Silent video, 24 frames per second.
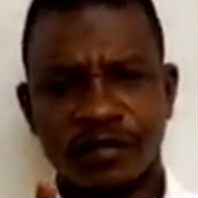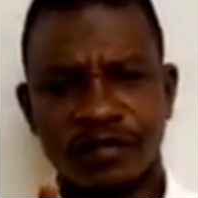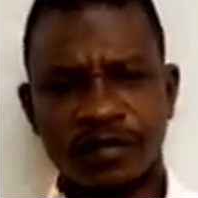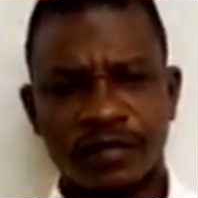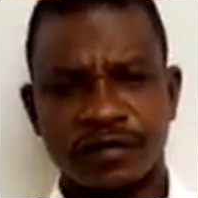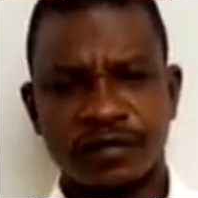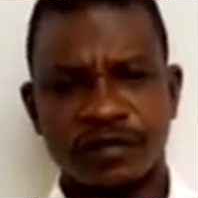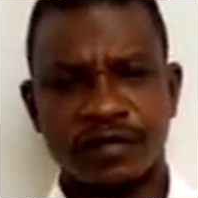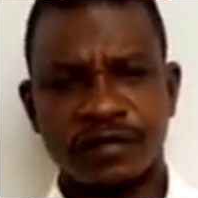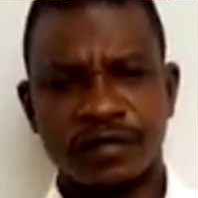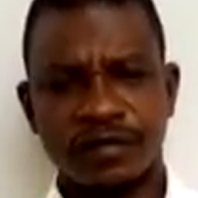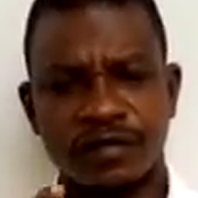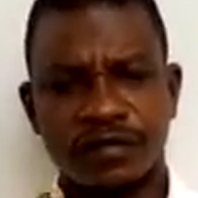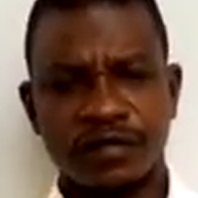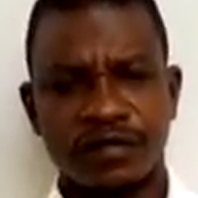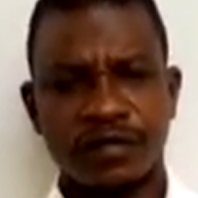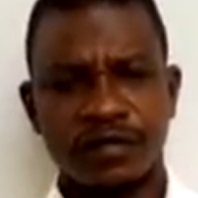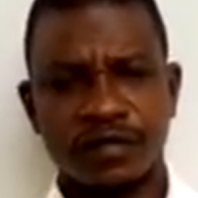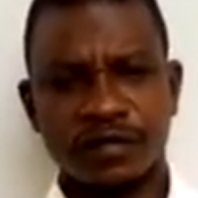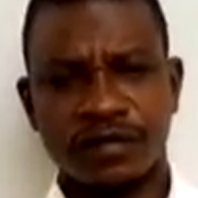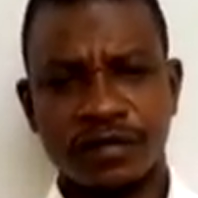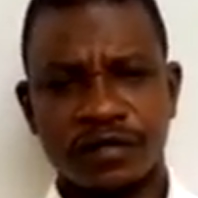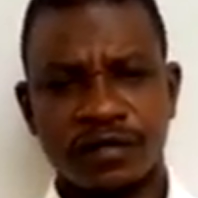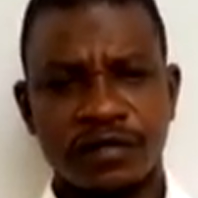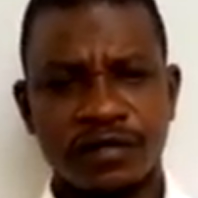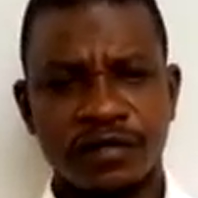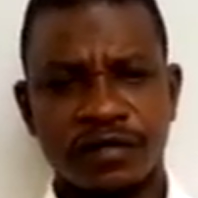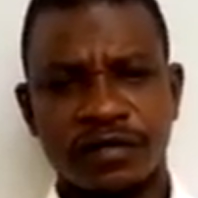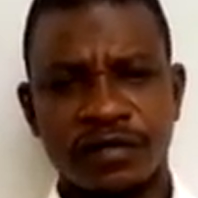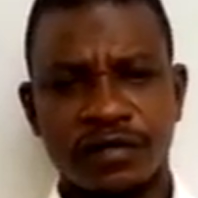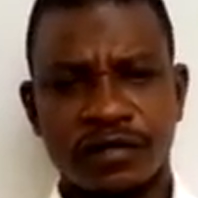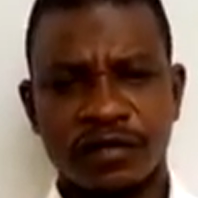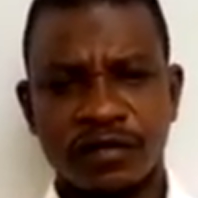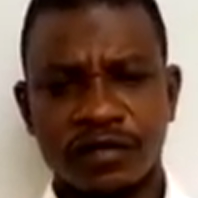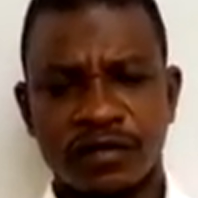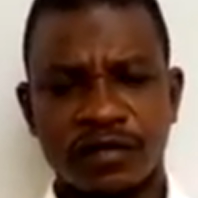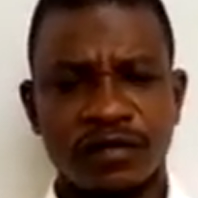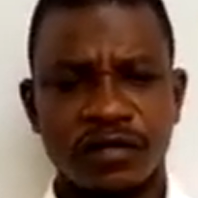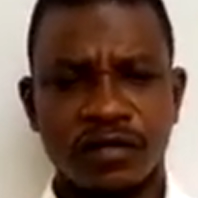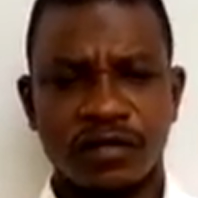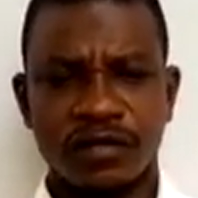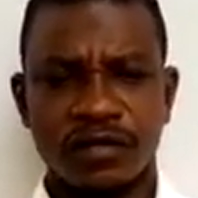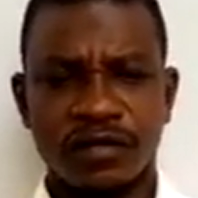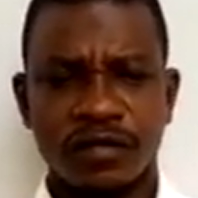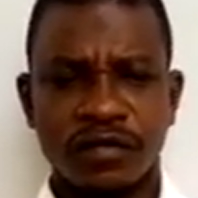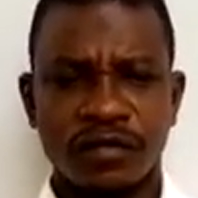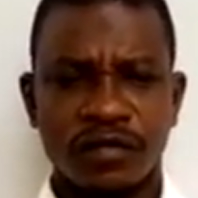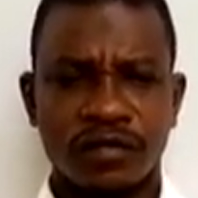to increase the
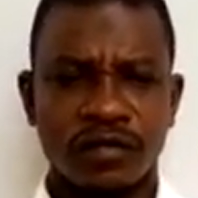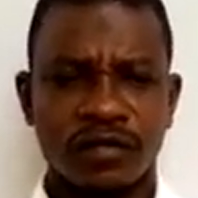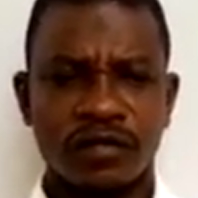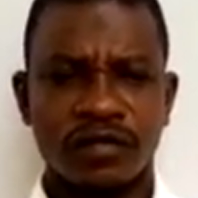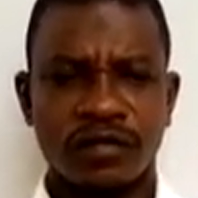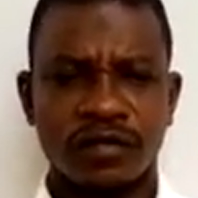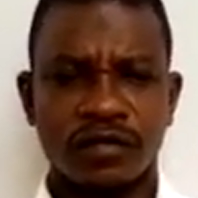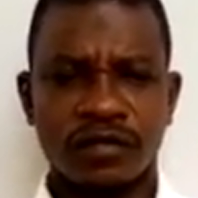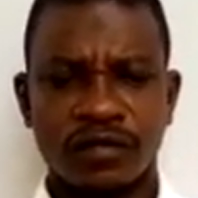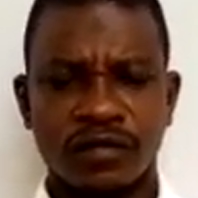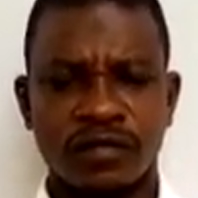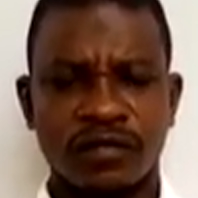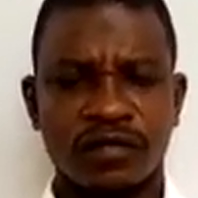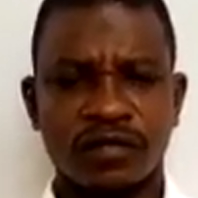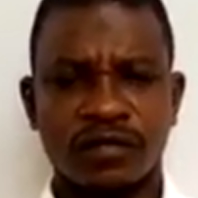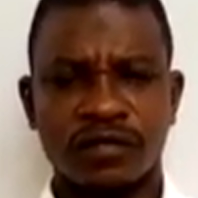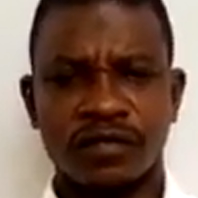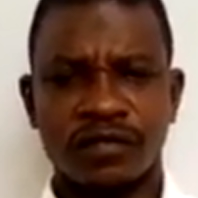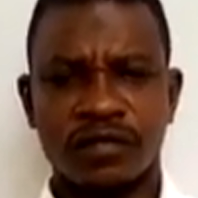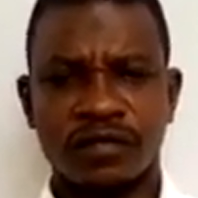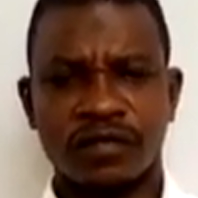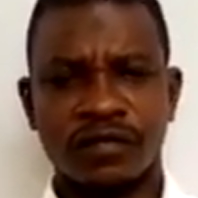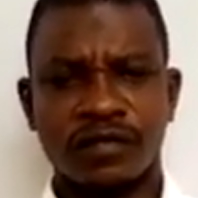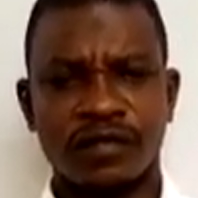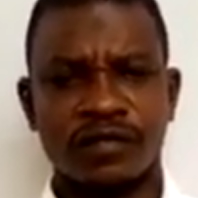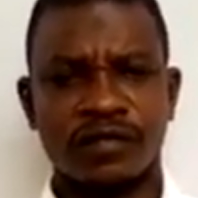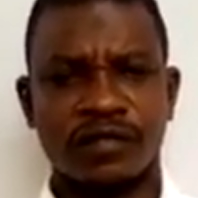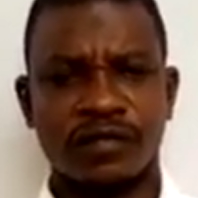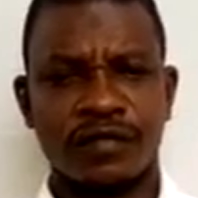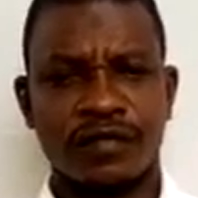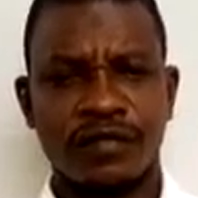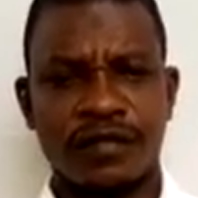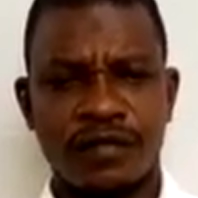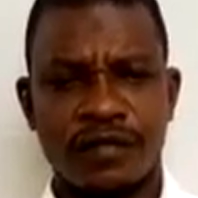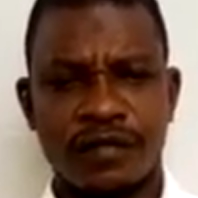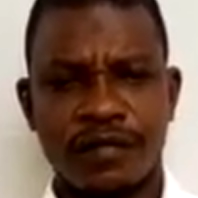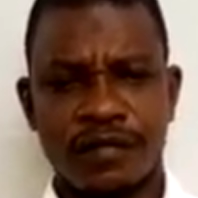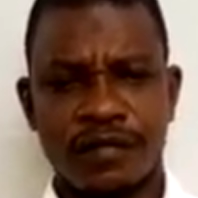purchasing power of the people.